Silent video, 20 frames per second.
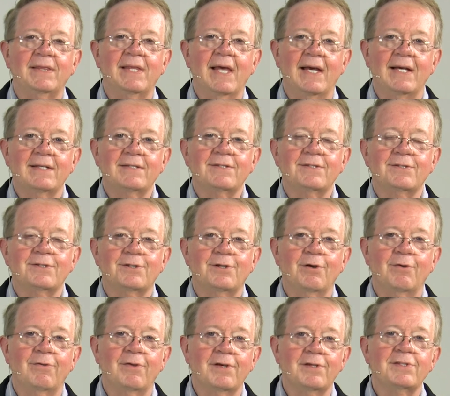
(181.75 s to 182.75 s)
this
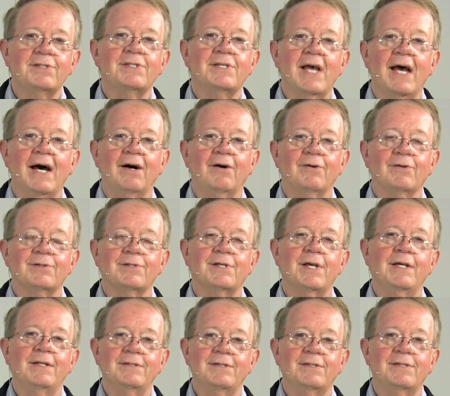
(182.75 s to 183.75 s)
to the cells
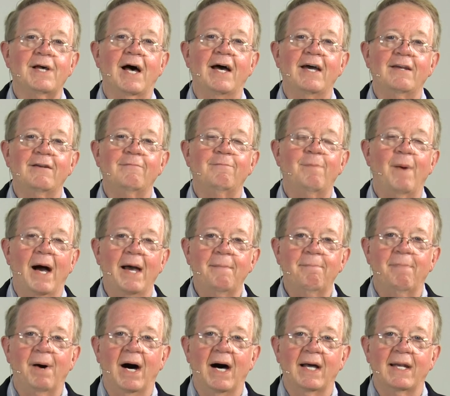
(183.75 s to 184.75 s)
inside of my
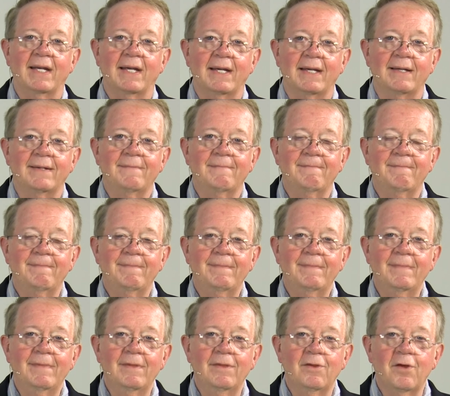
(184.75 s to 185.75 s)
body,
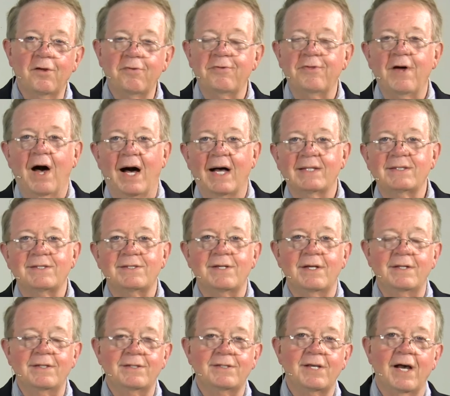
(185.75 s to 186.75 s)
the thoughts
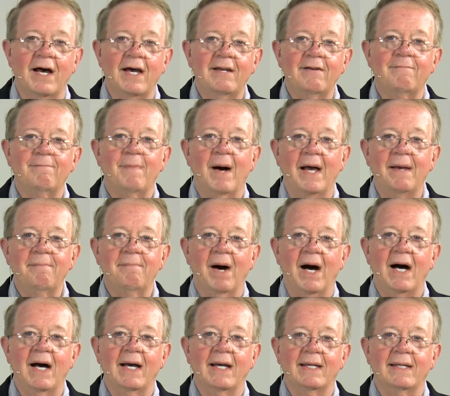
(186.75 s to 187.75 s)
inside of my
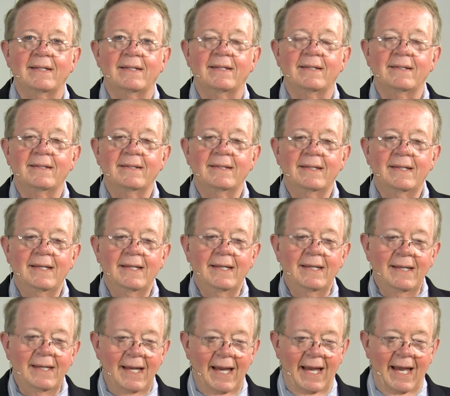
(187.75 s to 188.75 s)
mind,
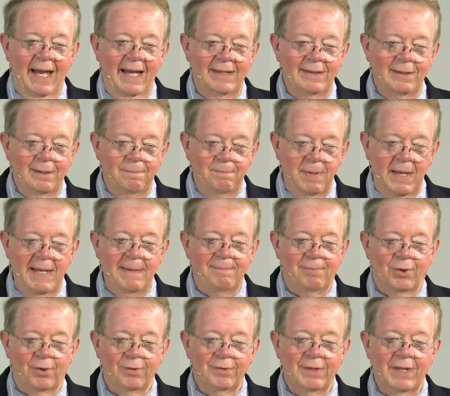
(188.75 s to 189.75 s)
and the
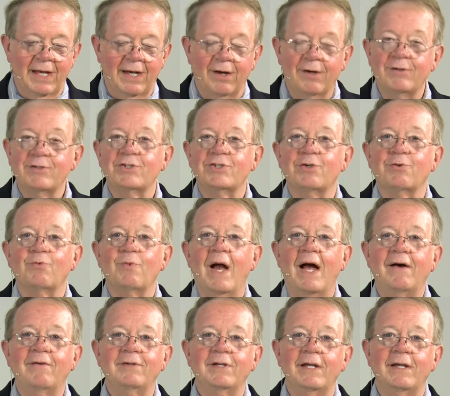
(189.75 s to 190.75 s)
people that are
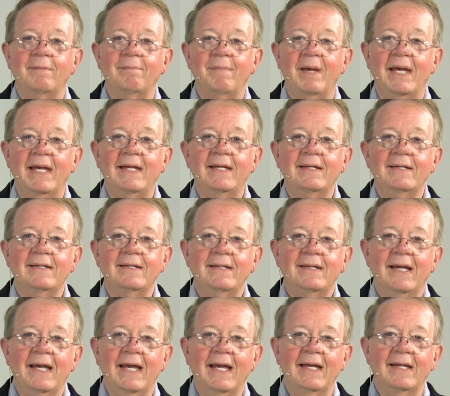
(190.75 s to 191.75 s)
surrounding me
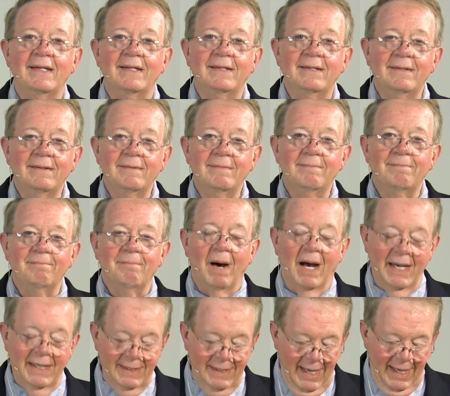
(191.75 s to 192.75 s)
in
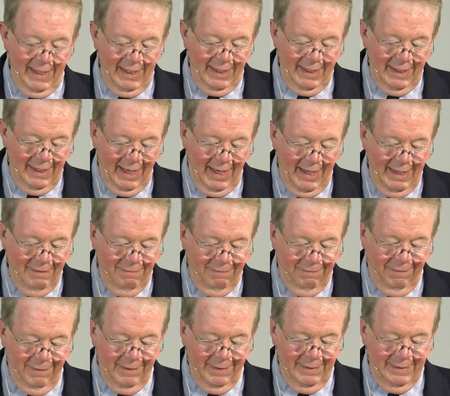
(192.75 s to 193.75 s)
my daily
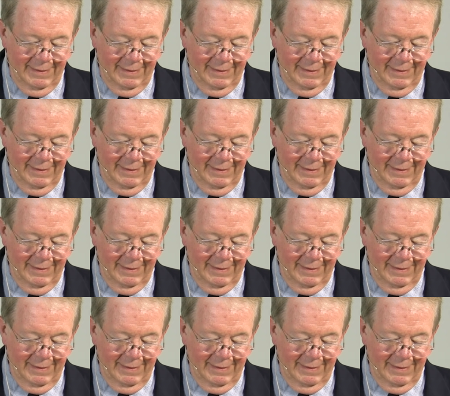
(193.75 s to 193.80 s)
life.